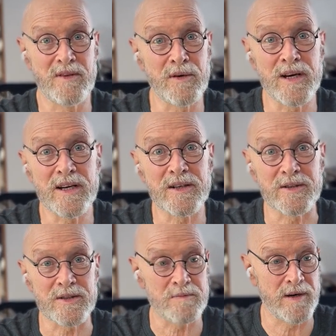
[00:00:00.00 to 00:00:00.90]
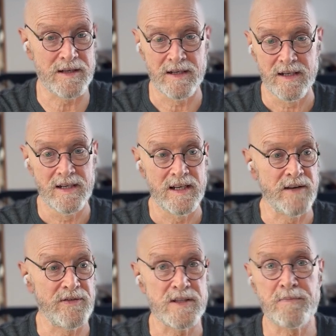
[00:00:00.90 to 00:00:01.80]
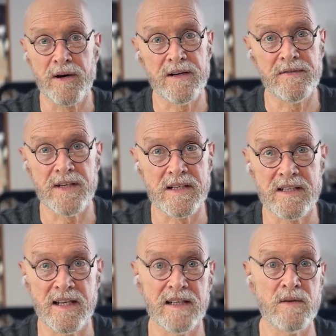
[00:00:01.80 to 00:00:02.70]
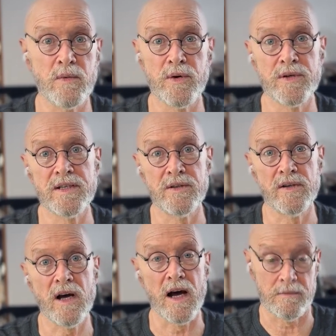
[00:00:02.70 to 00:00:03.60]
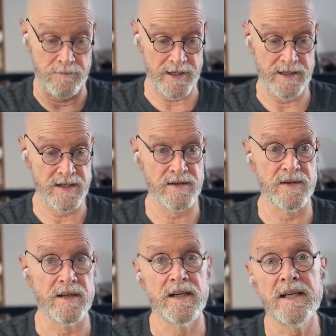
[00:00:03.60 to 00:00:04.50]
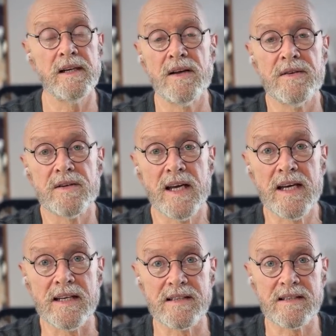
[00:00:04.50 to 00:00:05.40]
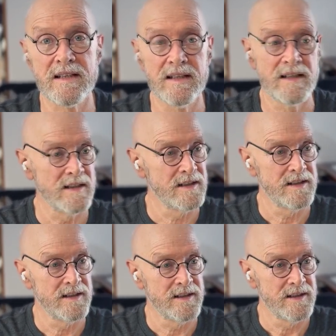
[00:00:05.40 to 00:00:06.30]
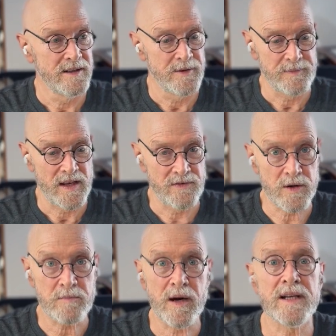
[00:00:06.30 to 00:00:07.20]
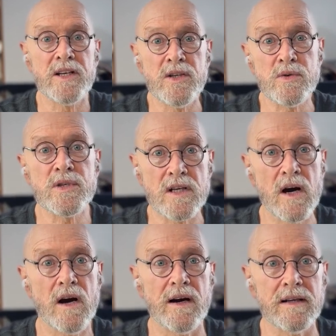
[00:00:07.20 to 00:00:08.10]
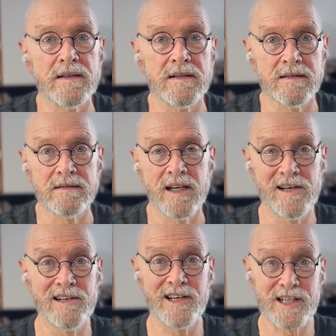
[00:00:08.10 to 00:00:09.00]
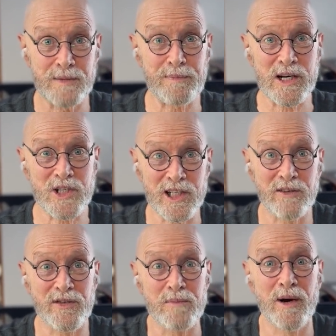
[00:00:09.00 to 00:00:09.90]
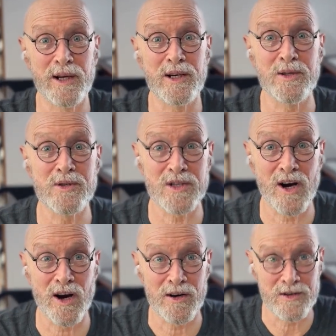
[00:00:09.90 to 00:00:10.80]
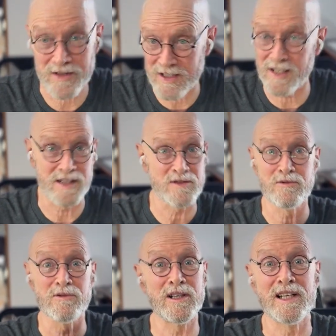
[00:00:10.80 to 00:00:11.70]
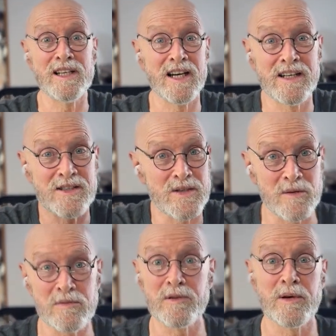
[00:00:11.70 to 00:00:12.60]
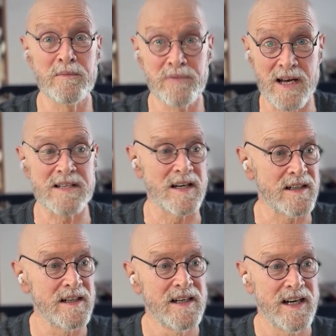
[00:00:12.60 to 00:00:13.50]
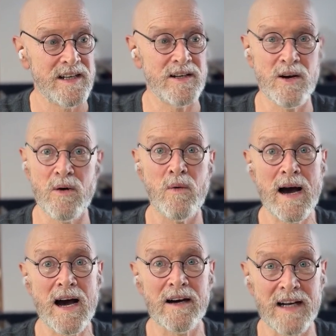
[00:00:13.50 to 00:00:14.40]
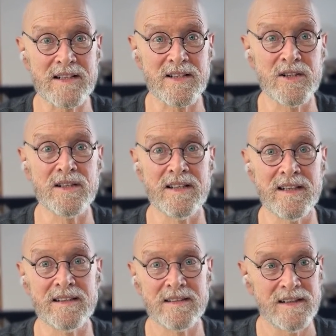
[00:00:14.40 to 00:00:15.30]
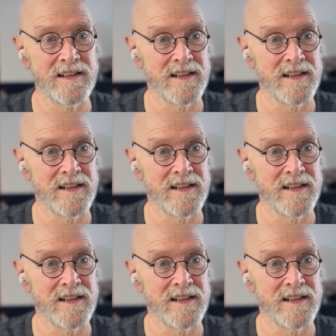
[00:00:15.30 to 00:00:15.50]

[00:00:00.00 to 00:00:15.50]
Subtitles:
3 years, but if it's part of the extended warranty or not. But in either case, if you're buying a used car, especially if you're buying a used car and you see this really nice Subaru Impreza and you go, wow, that's a good deal,